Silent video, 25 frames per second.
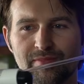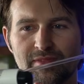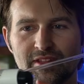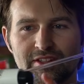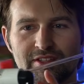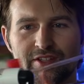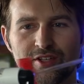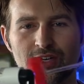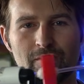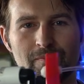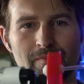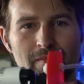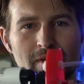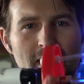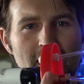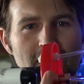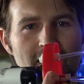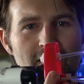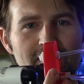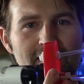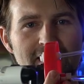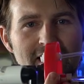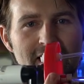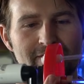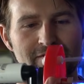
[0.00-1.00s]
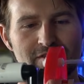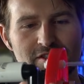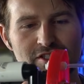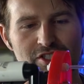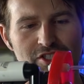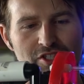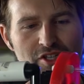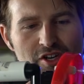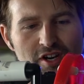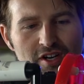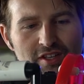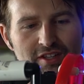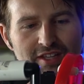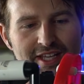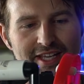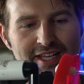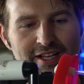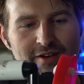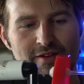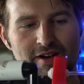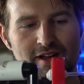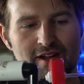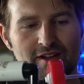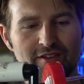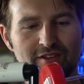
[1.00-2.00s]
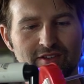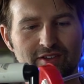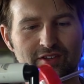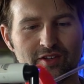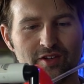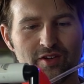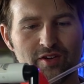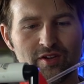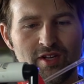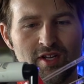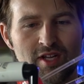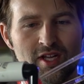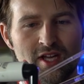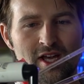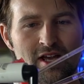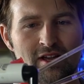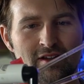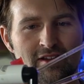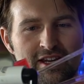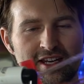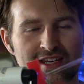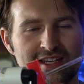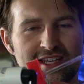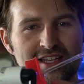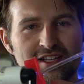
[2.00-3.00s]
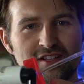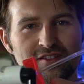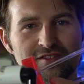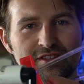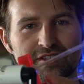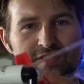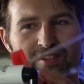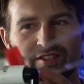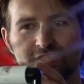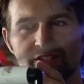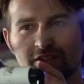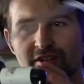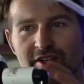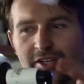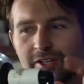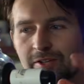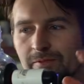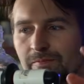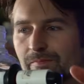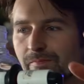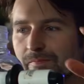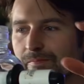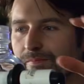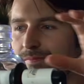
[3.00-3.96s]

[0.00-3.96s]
So I already have this jar laying around, so I'm gonna take out the stir